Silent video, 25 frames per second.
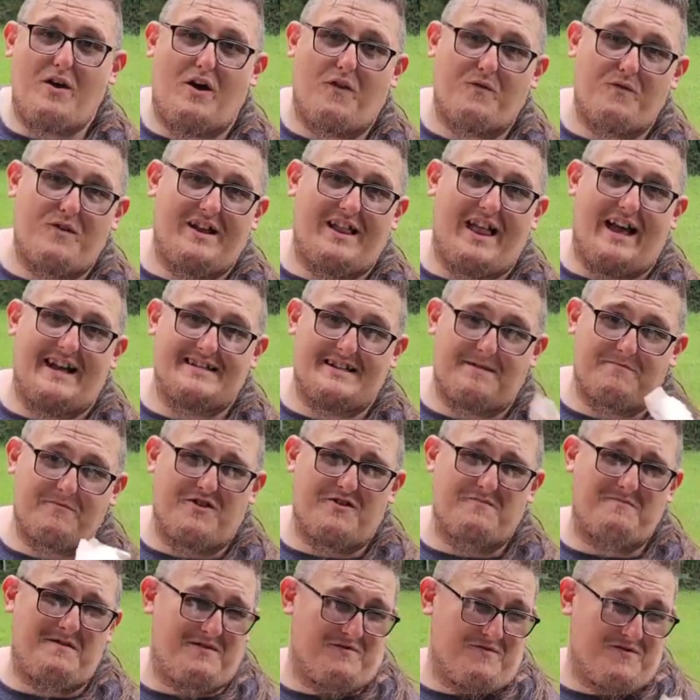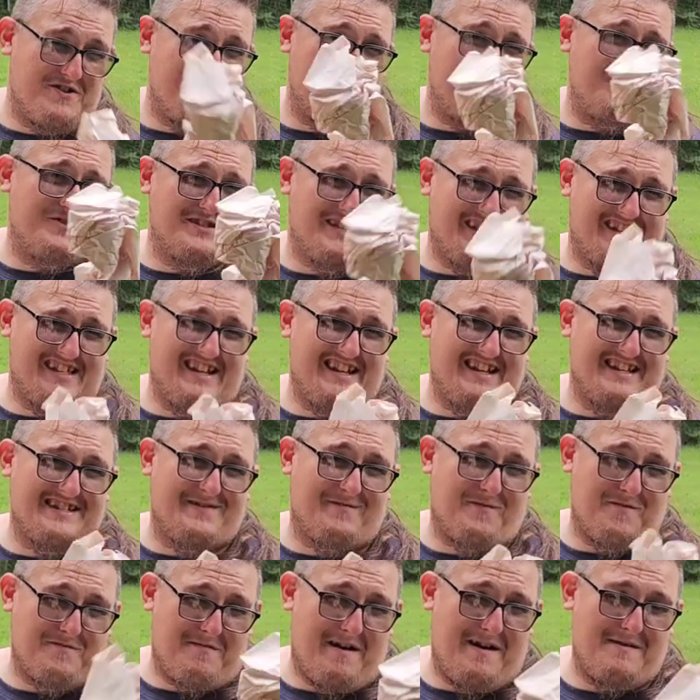y'all realize I'm going to be reusing this
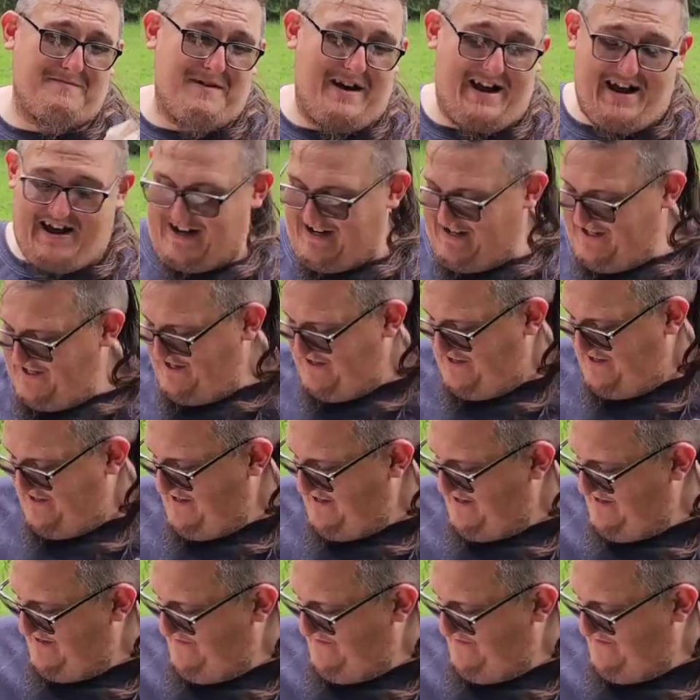for my packages,